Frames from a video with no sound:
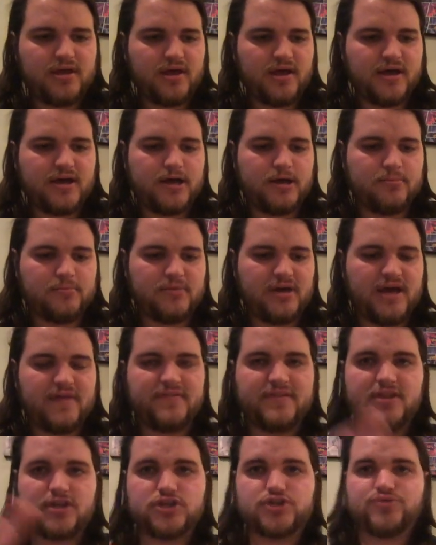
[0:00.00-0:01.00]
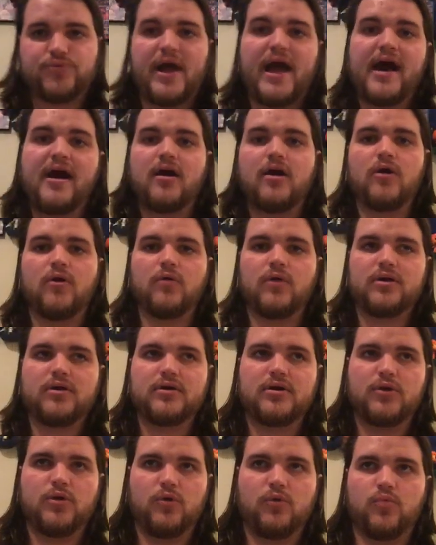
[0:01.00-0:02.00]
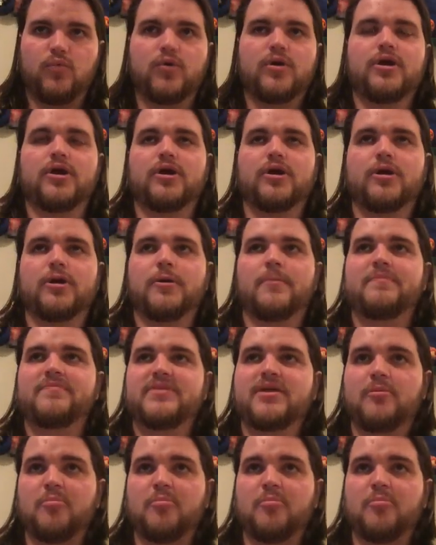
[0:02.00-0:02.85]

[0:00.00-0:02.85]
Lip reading: And the drow were...